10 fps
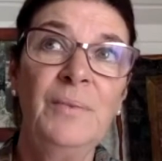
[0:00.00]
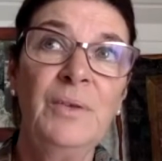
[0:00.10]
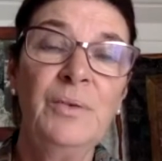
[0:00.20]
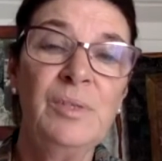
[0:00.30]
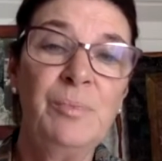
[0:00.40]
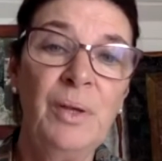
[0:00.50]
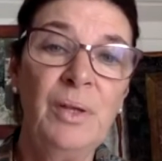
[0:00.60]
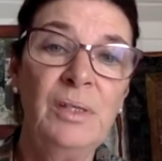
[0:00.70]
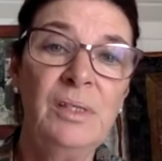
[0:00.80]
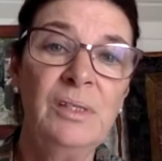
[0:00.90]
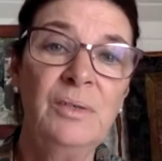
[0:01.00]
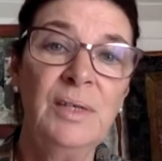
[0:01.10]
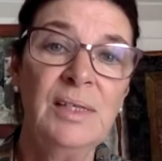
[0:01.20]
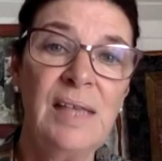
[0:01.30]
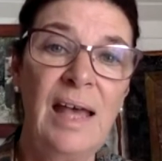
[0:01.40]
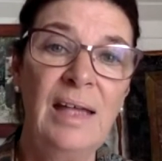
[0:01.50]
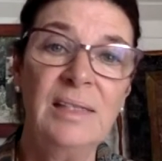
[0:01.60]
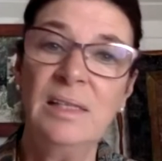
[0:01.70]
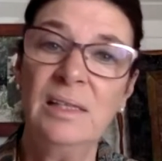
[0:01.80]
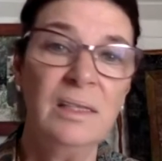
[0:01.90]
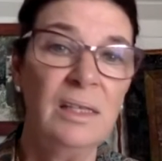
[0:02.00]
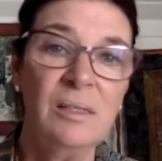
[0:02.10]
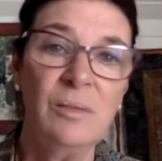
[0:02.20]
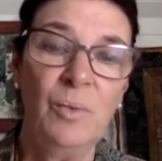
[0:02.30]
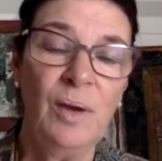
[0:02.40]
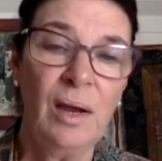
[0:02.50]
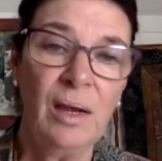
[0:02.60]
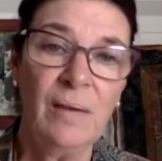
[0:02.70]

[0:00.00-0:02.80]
response to anxiety that doesn't work.